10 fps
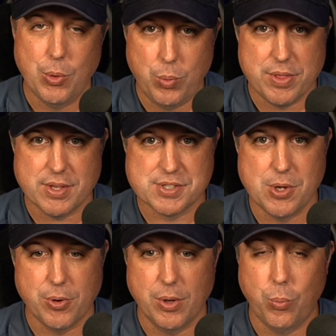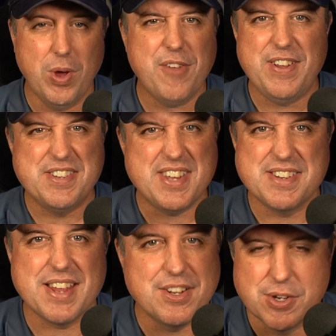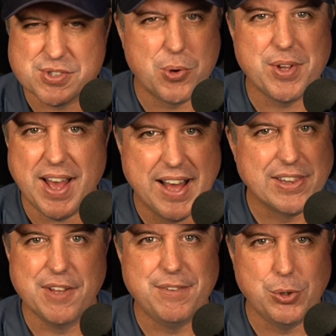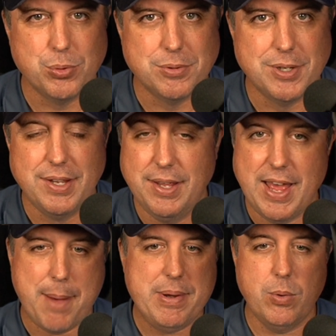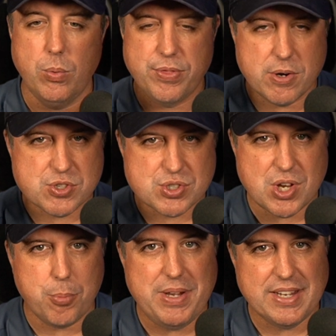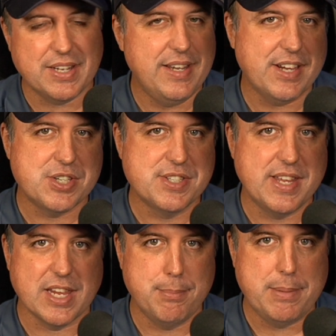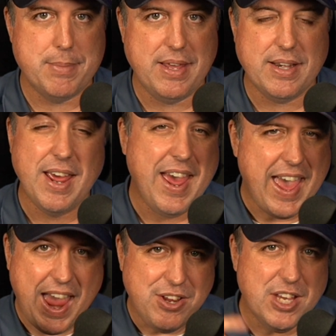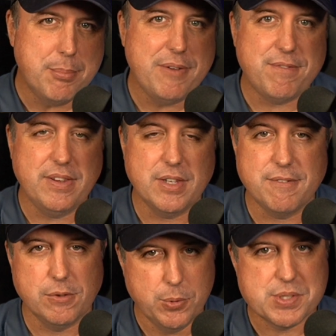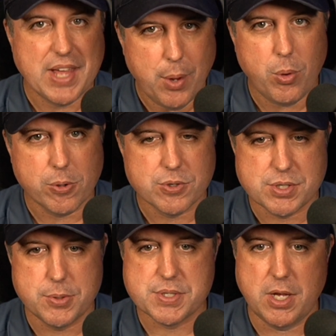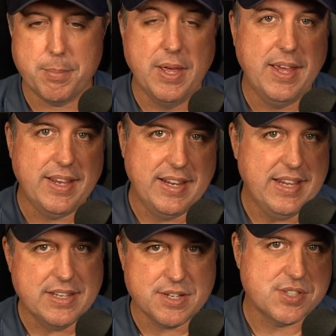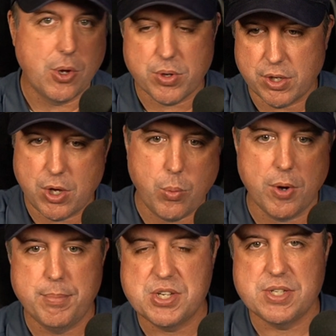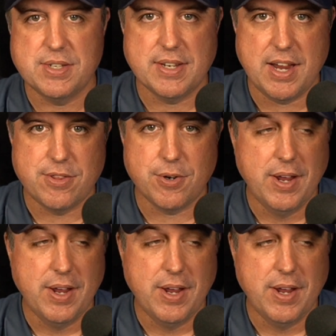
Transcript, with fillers: with Ahsoka? What if he says, Ahsoka, I love you? I mean, there's so many connections that can be made. How are you going to be feeling if Luke Skywalker shows up and he and Ahsoka go on mission together